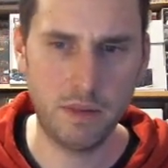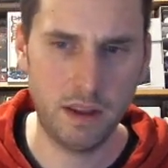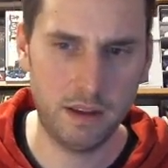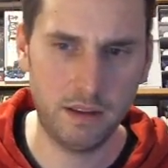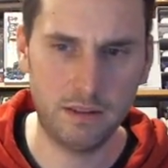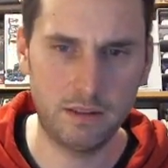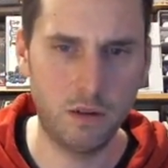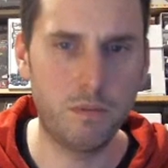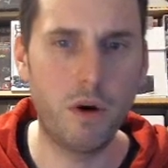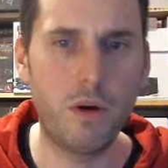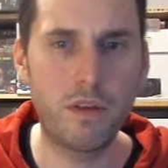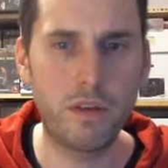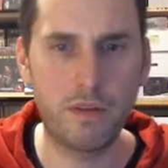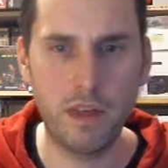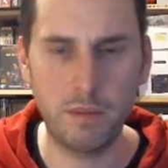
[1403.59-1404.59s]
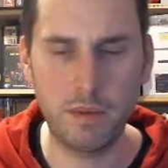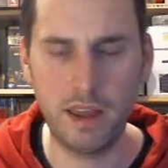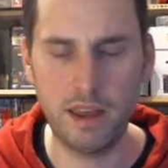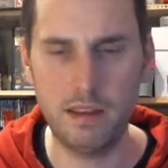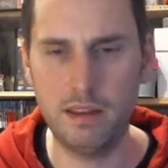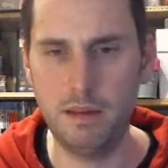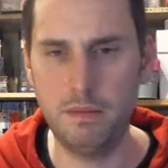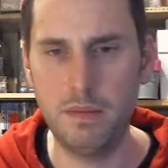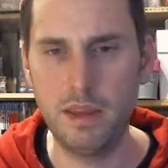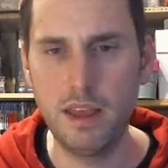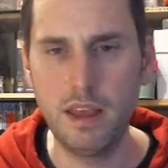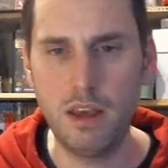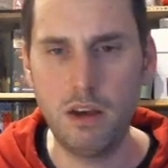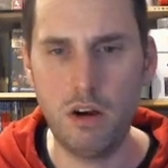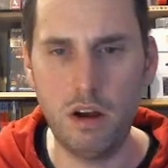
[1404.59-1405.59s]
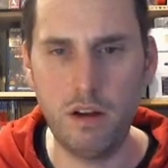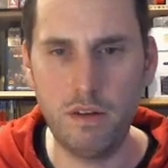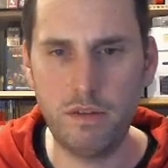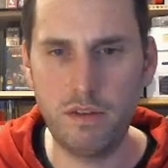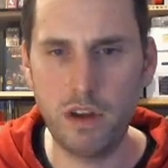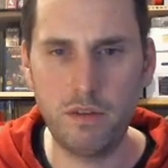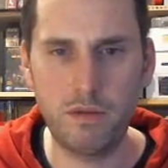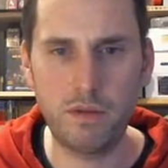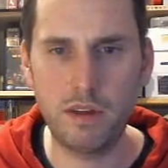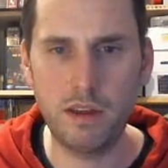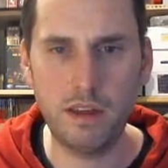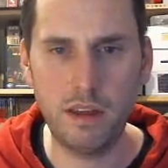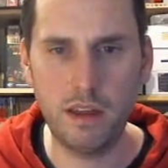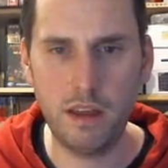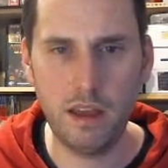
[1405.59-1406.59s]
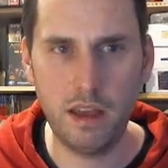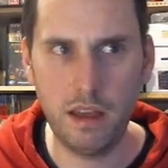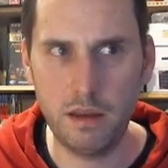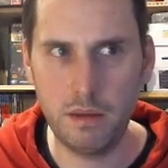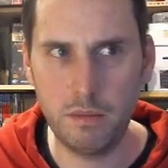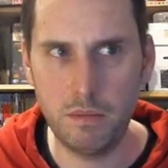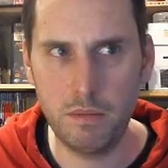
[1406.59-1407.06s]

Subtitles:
and so both of them get them. Or if you have a